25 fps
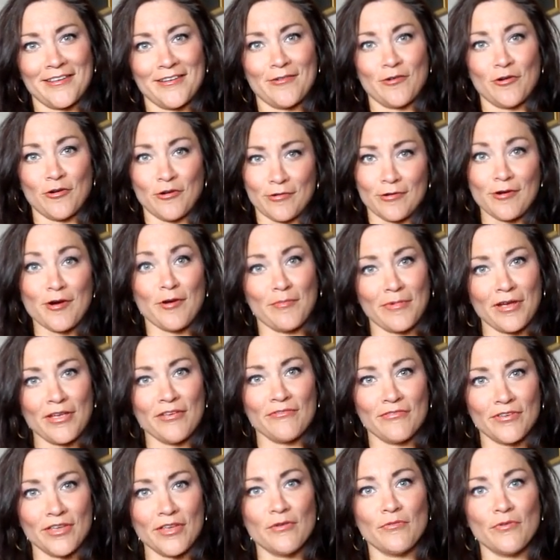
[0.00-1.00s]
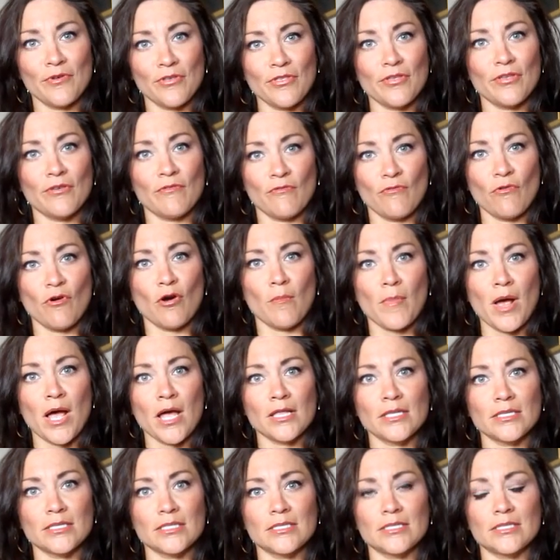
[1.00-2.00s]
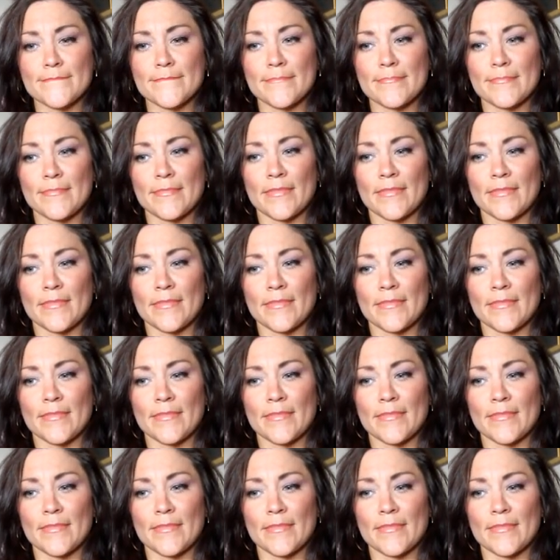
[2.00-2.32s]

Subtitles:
or on my feet within 4 months.